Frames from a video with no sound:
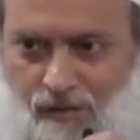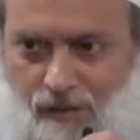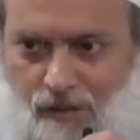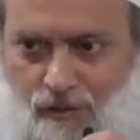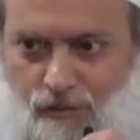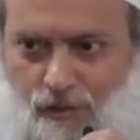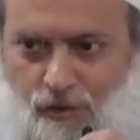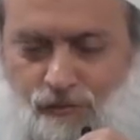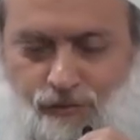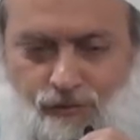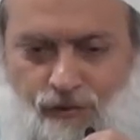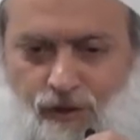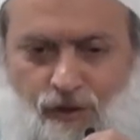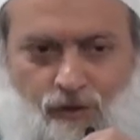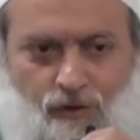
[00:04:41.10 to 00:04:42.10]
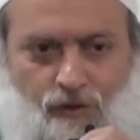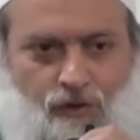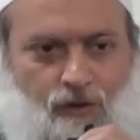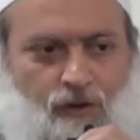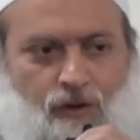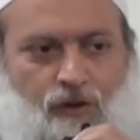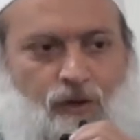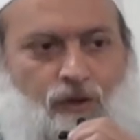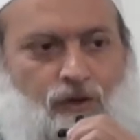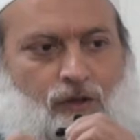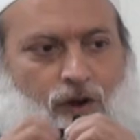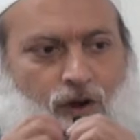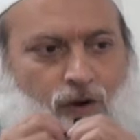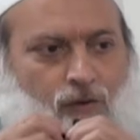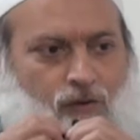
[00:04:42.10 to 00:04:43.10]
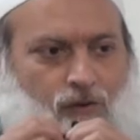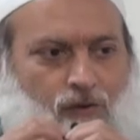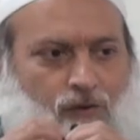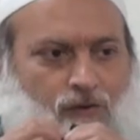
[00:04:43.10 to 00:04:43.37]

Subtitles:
So, you know,